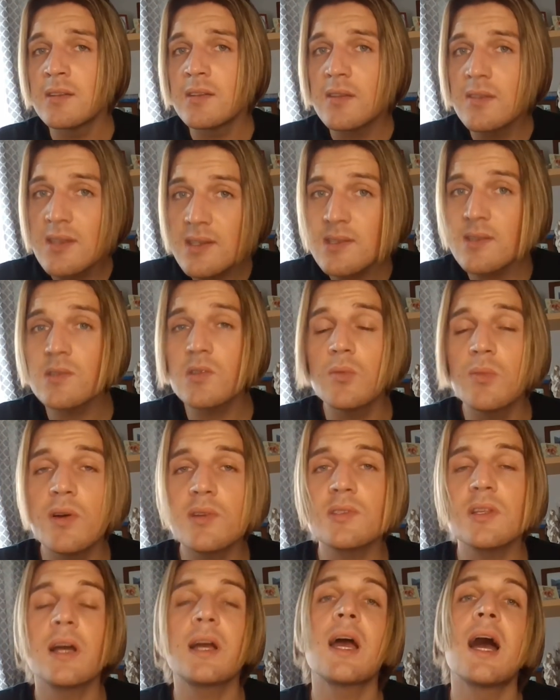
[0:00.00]
then this is
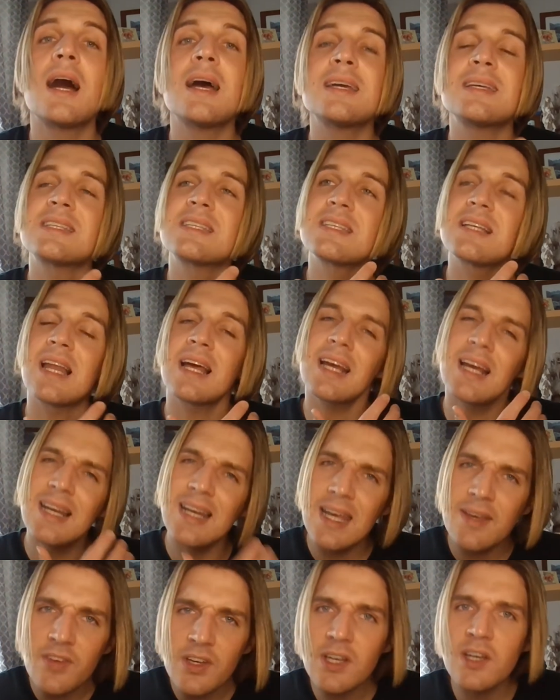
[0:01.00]
almost like a, like a
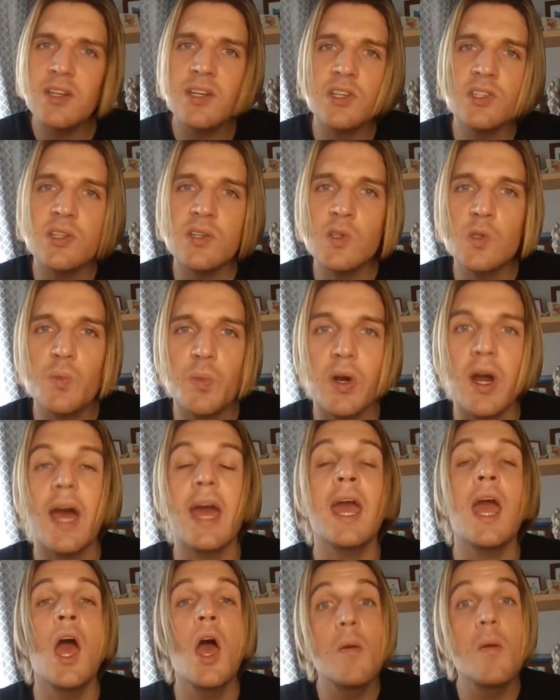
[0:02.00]
leave-in conditioner
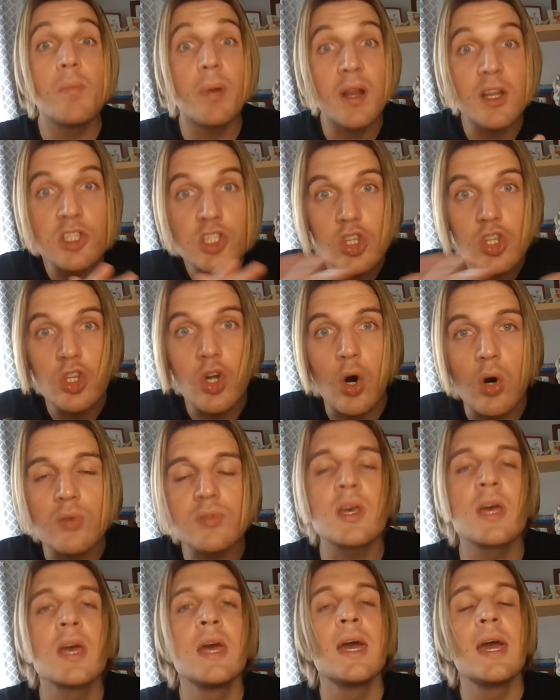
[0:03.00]
spray, but it's
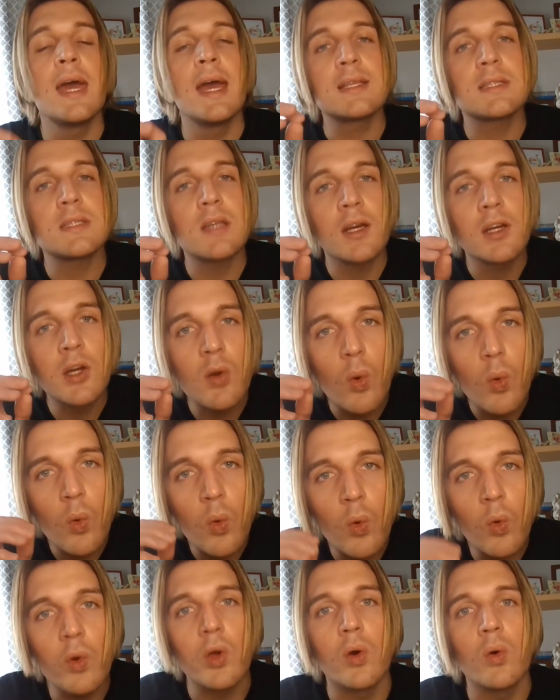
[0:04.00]
not. It's like an
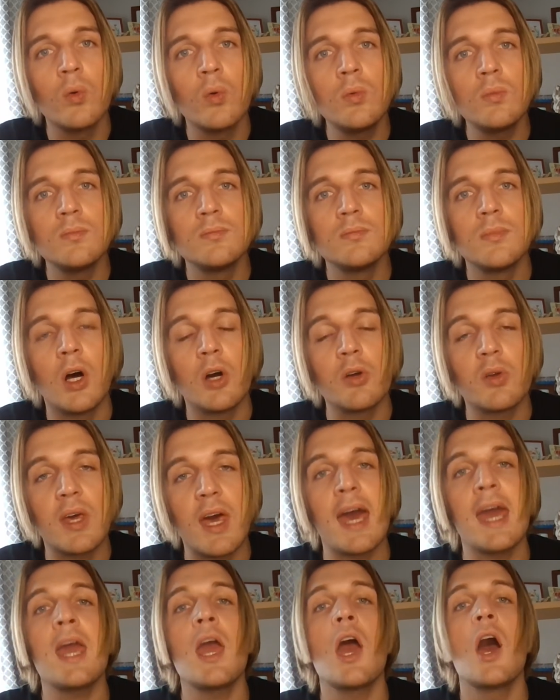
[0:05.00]
oil,
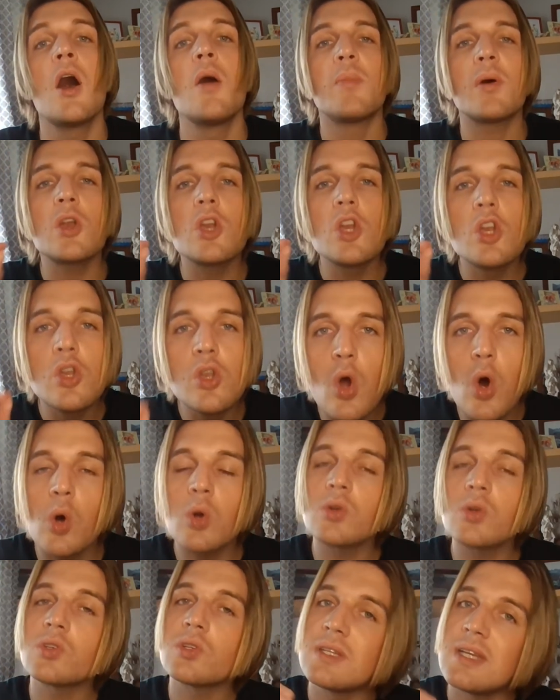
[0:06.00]
okay, but
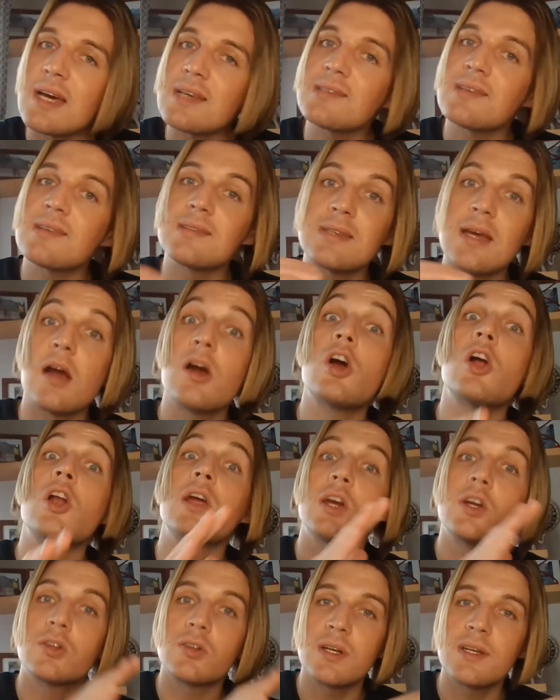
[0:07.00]
not
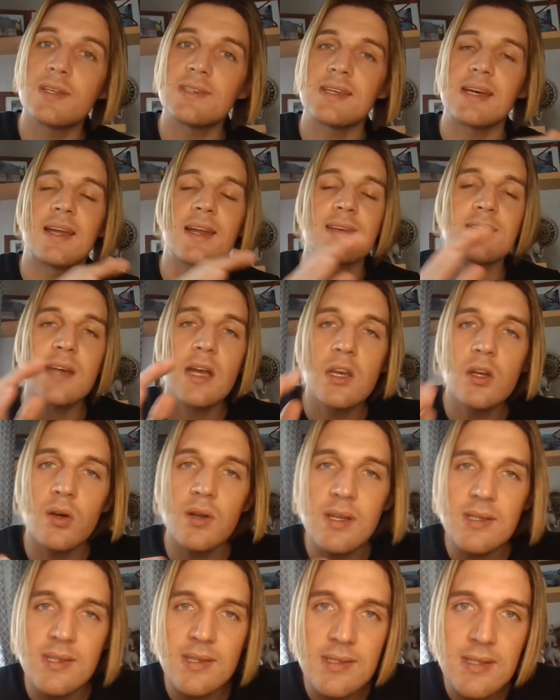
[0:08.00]
necessarily greasy. And I say
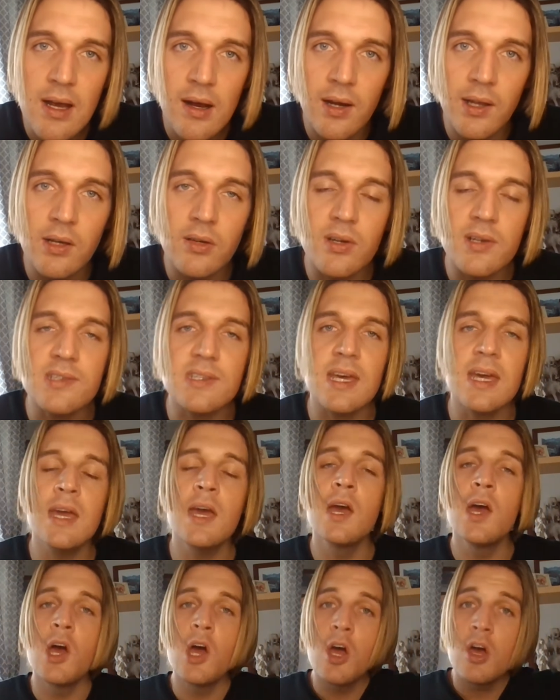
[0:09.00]
not necessarily
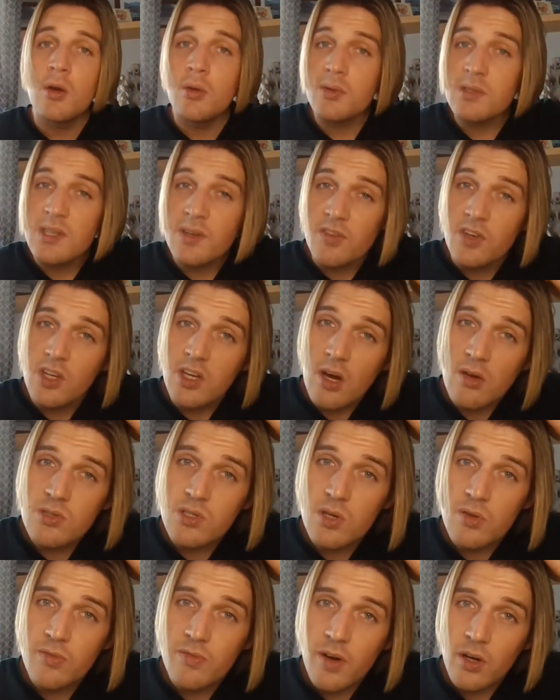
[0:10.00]
greasy, because if you go
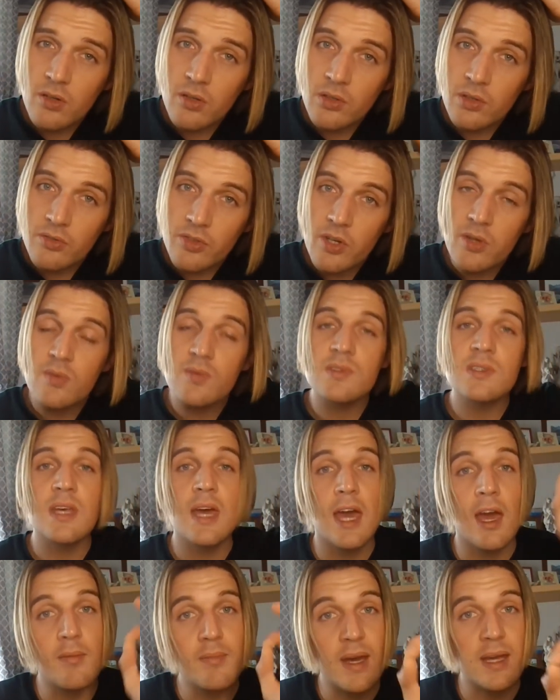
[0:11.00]
too far on the roots,
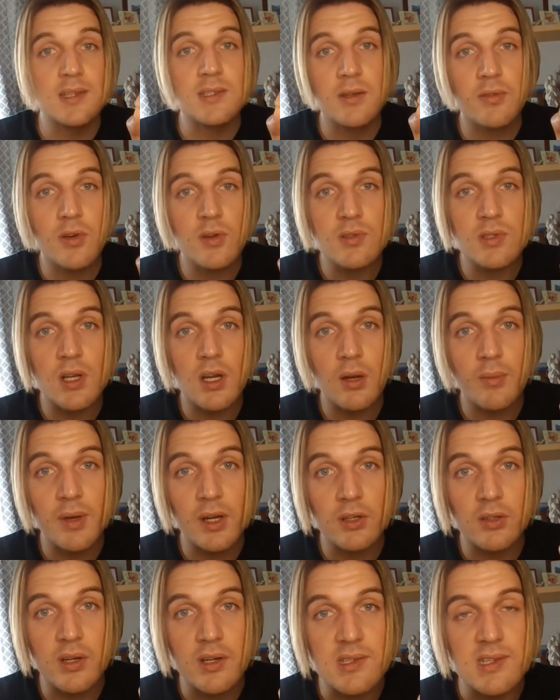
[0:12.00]
it makes the roots a little
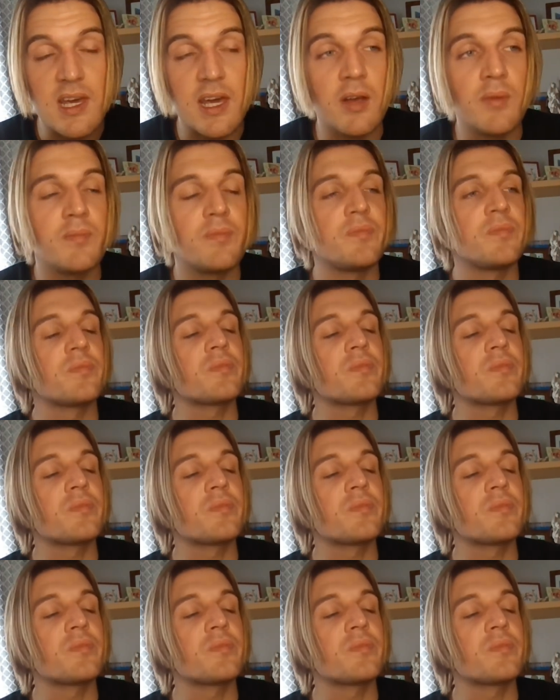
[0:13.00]
bit greasy.